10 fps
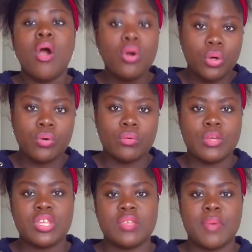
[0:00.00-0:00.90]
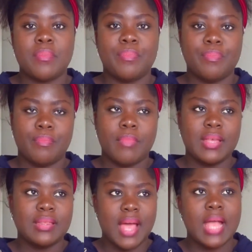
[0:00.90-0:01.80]
uncle, which is my
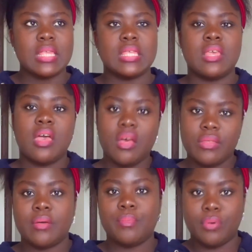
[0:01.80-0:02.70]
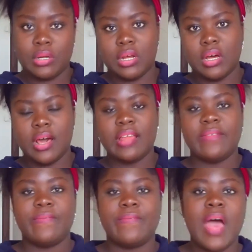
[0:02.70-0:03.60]
dad's elder brother, had
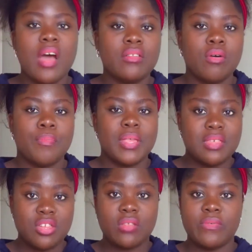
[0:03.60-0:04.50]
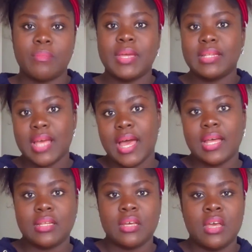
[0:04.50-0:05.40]
filed a petition for my dad.